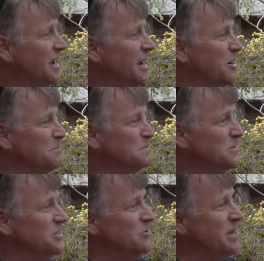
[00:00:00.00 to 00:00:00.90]
Um,
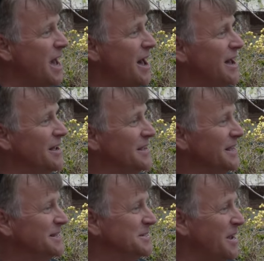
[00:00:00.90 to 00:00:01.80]
so yeah,
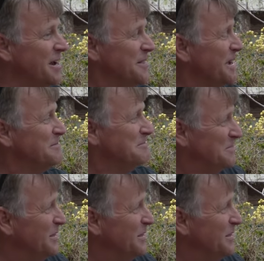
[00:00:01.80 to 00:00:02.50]
it's kind of that